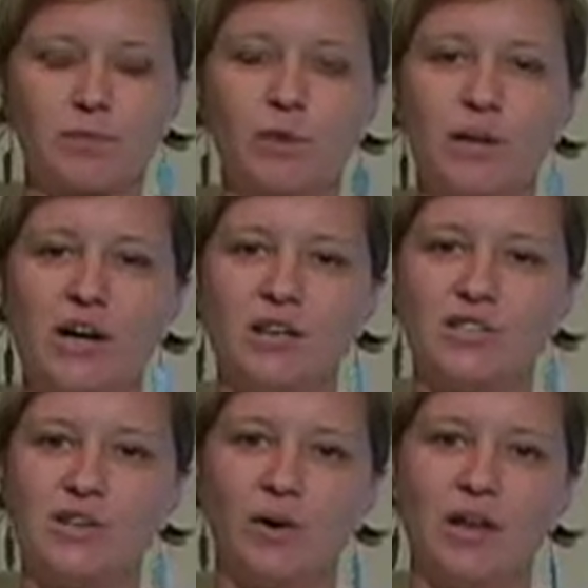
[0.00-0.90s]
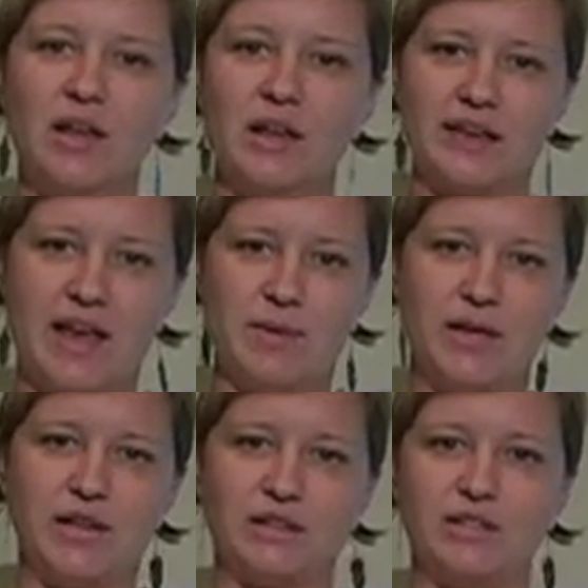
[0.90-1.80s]
We also came
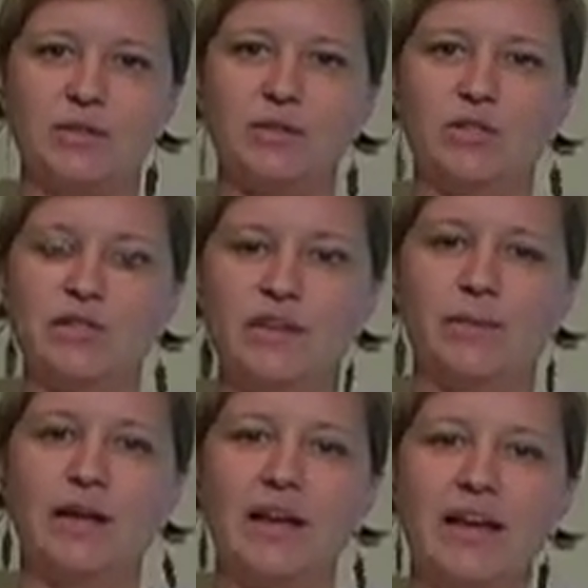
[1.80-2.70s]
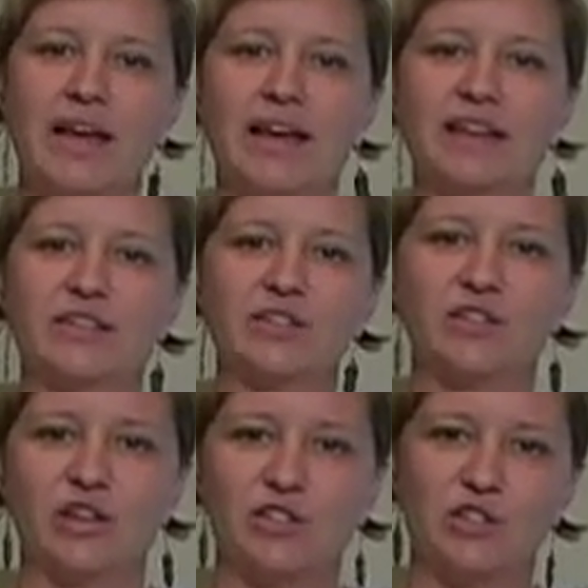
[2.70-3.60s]
here to the museum and
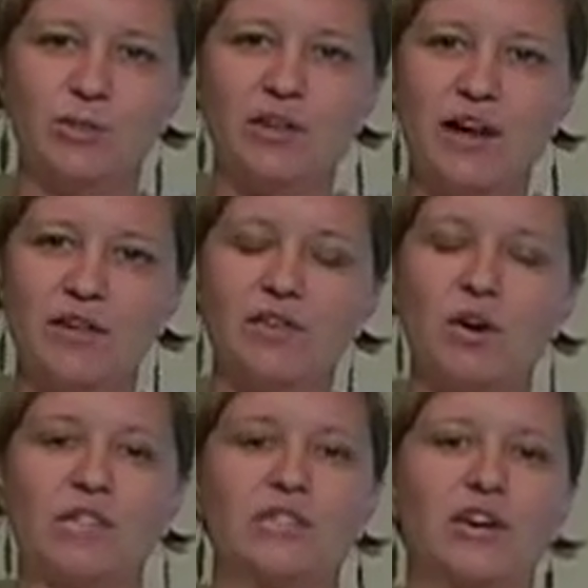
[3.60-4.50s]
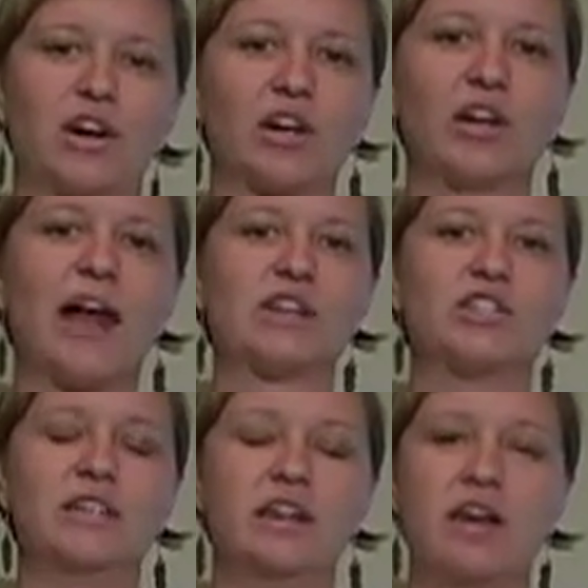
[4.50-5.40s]
took a tour and focused on our
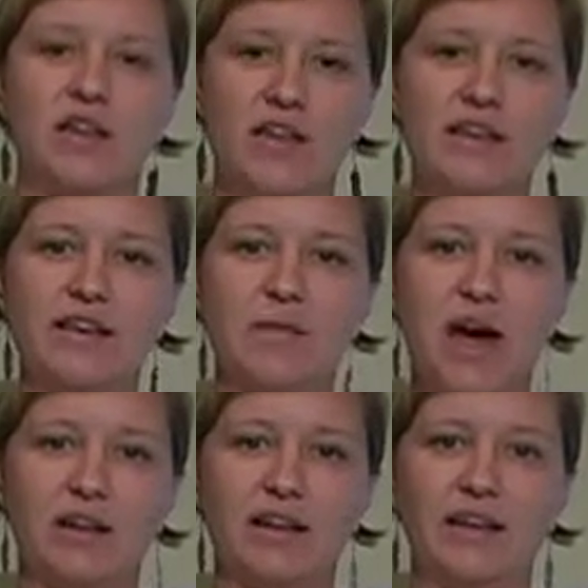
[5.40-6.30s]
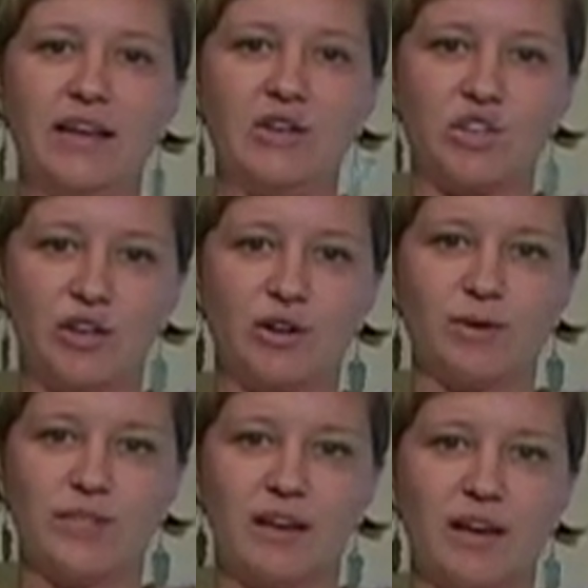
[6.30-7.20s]
collection, thinking about it in
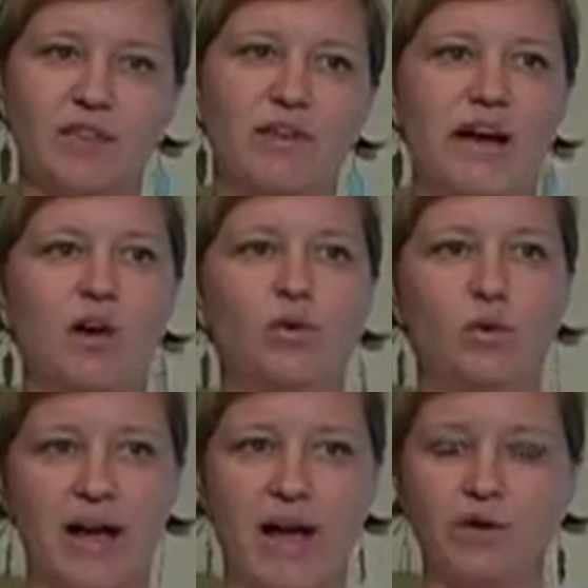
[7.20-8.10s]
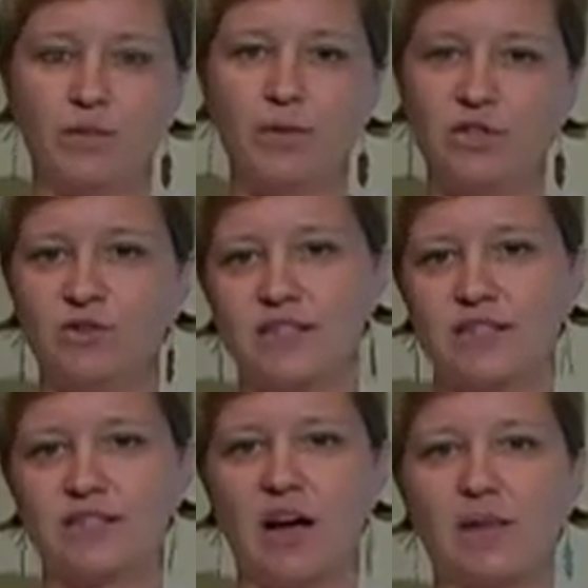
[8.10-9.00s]
terms of how could we use
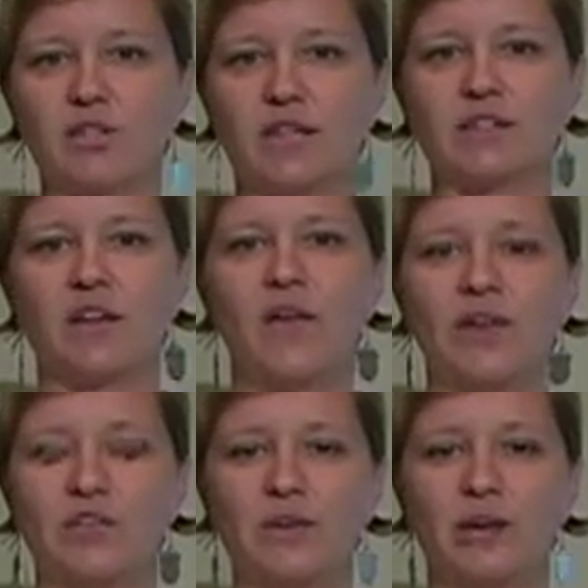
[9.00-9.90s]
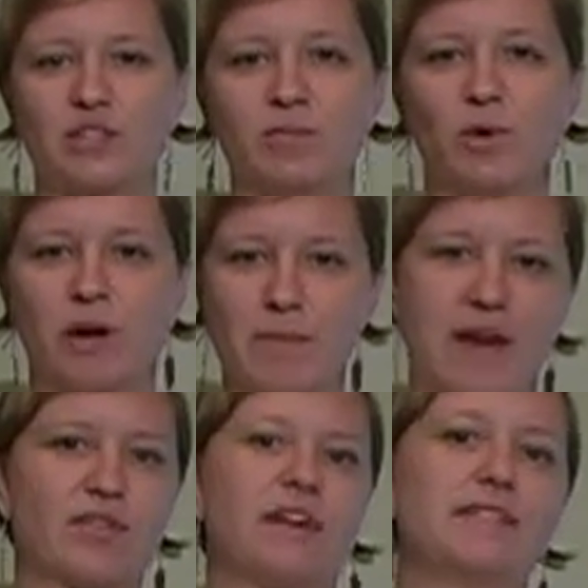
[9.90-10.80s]
this object to explore a
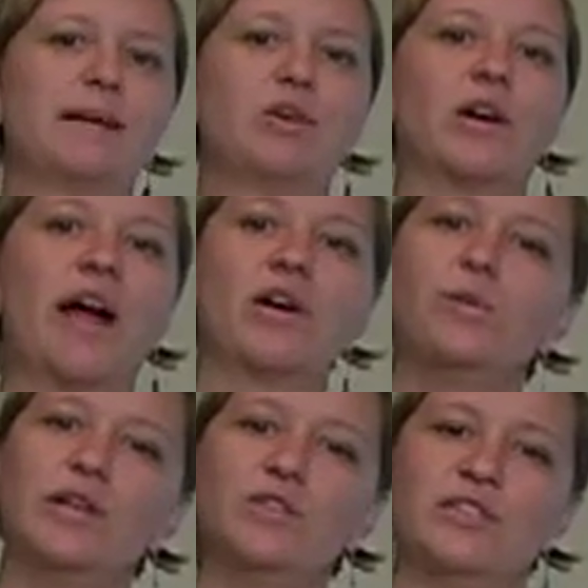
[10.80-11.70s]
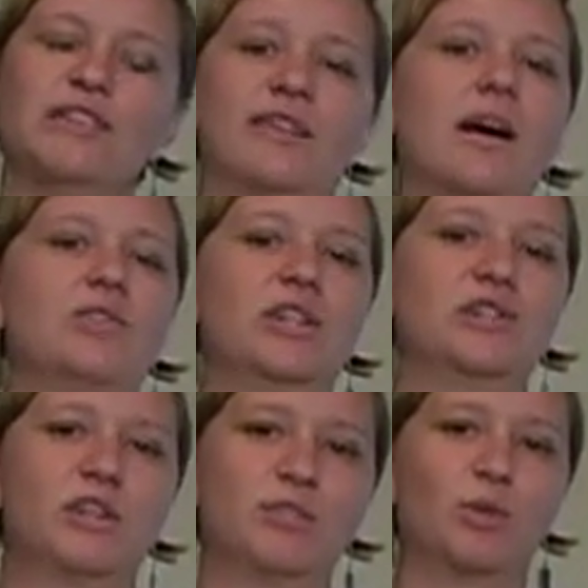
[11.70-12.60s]
math concept, or how could we use this object
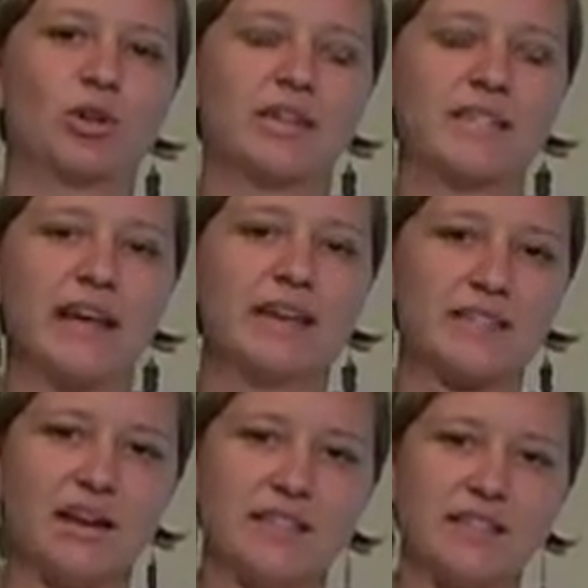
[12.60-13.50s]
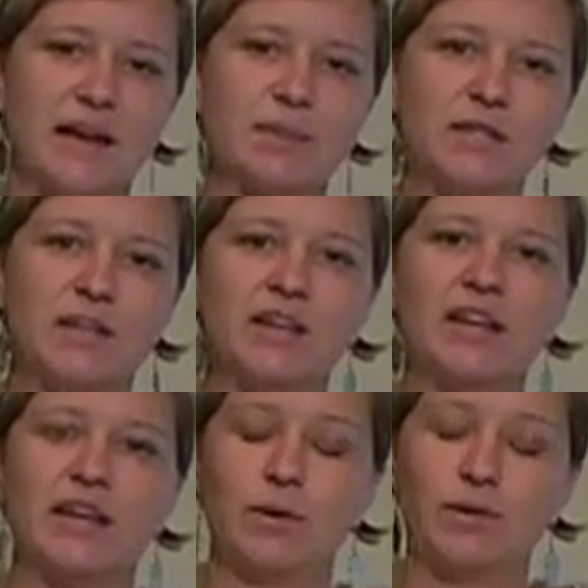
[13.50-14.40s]
to explore a science concept.
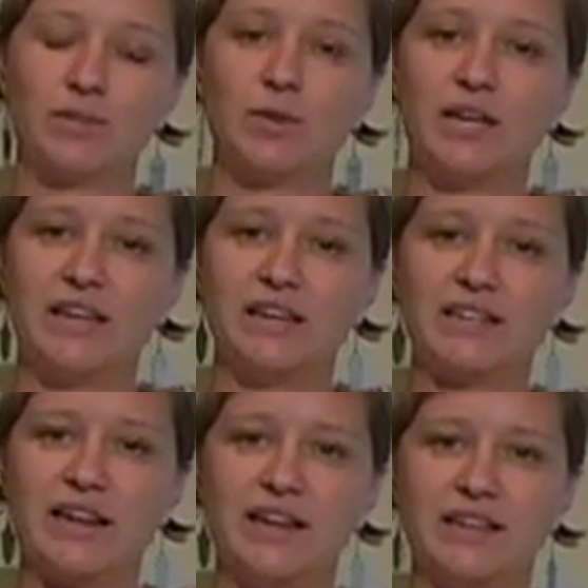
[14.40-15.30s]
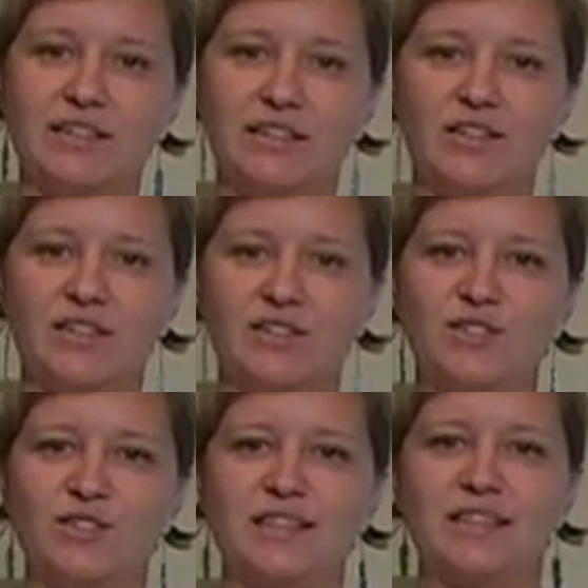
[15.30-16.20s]
It was pretty exciting to hear the
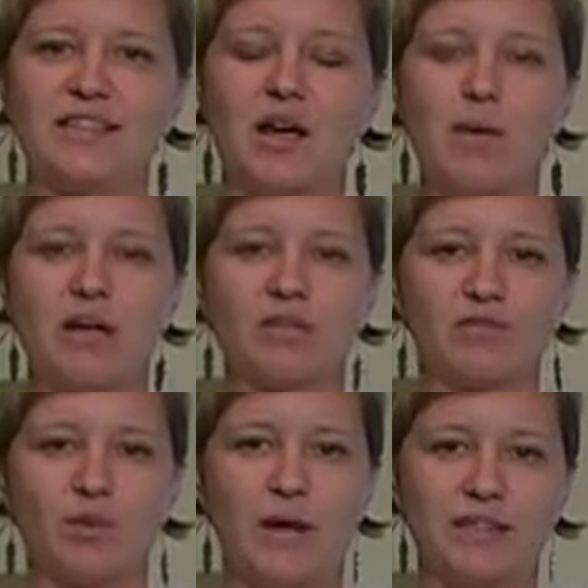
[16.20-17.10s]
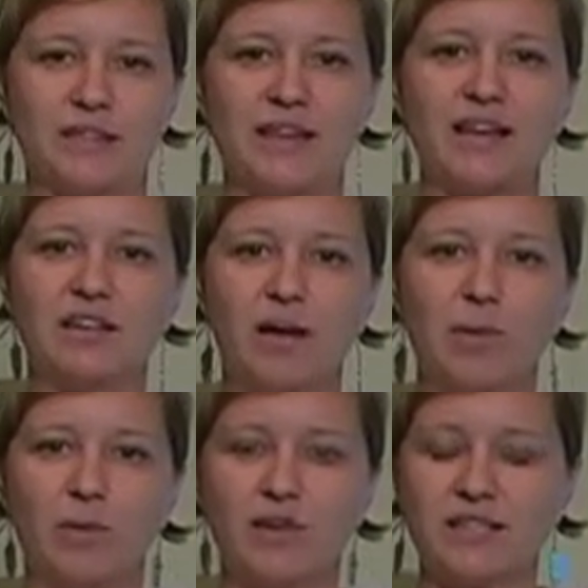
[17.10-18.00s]
students think about different ways that they could come
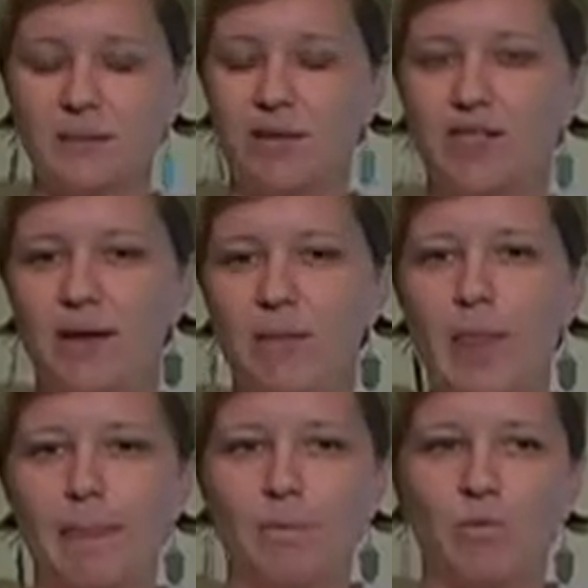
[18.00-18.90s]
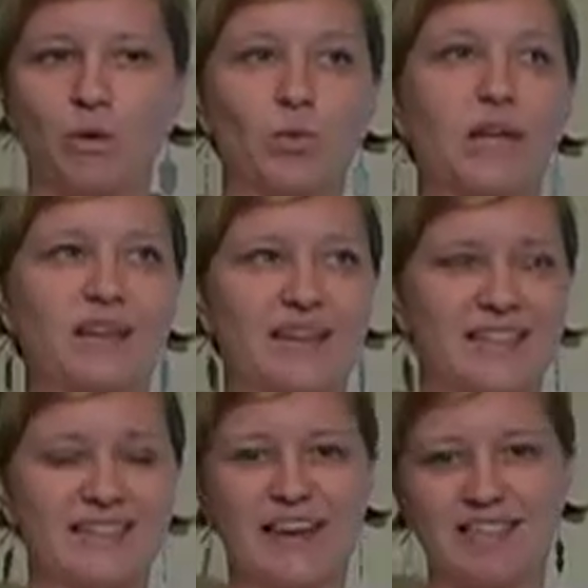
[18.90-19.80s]
up with. Some of them were really
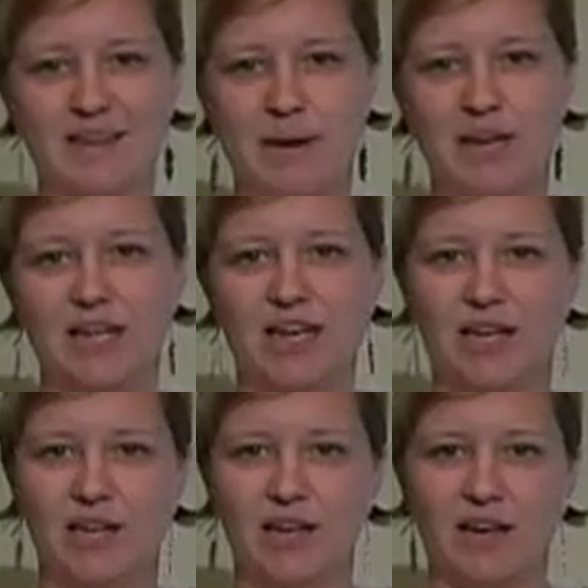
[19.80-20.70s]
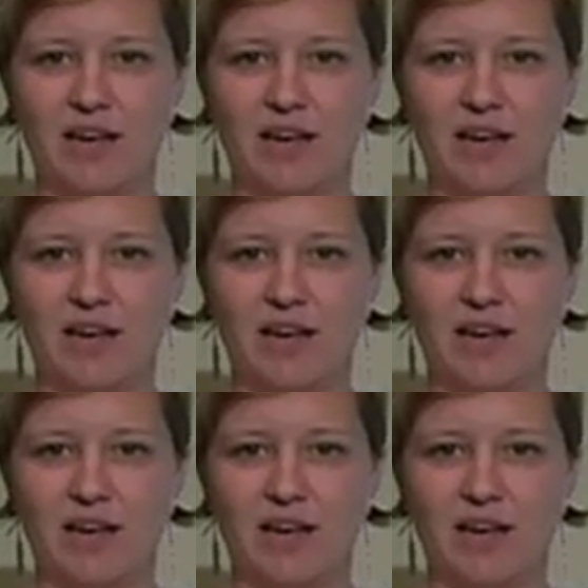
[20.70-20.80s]
excited about it and